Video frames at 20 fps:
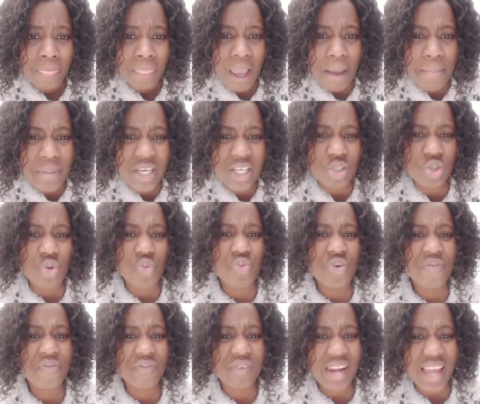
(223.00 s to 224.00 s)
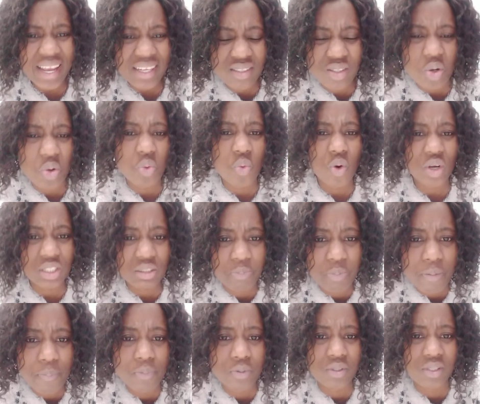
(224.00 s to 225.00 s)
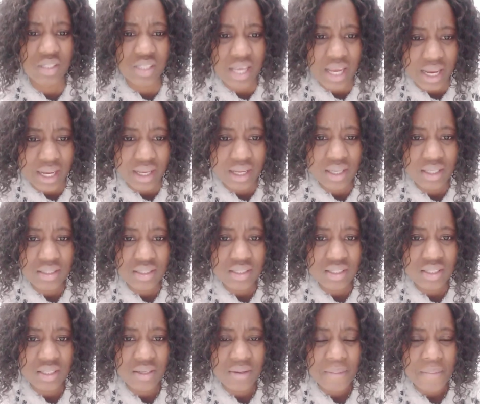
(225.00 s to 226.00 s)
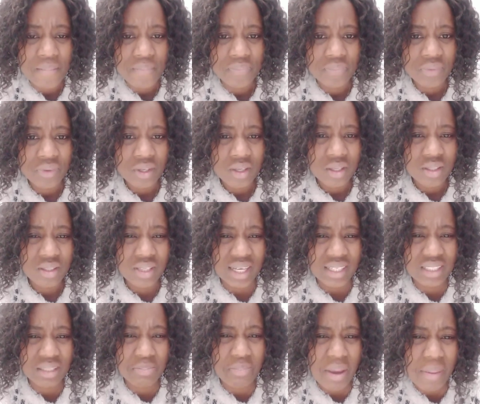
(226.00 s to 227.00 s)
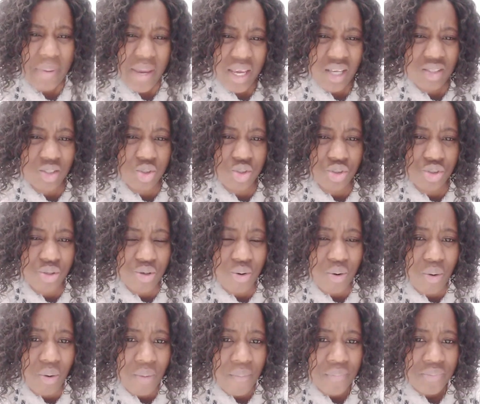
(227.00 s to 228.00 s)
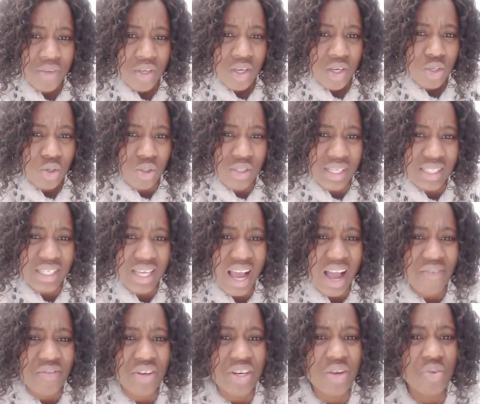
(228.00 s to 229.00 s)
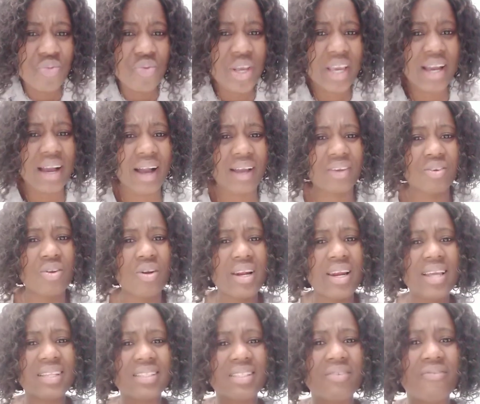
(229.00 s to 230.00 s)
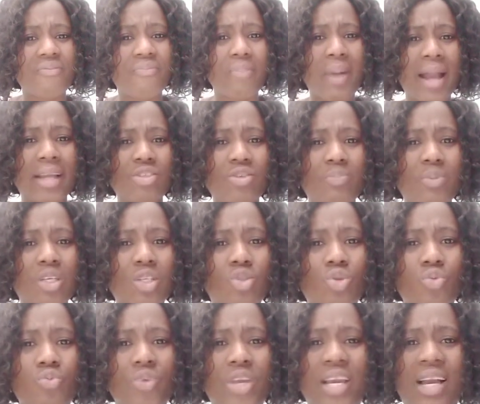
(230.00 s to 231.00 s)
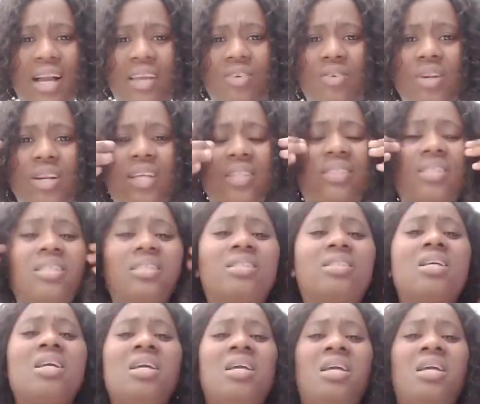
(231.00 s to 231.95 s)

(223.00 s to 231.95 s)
and begin to reflect on what people say, that maybe it's true. You started having a recalculative mind. You begin to recalculate it.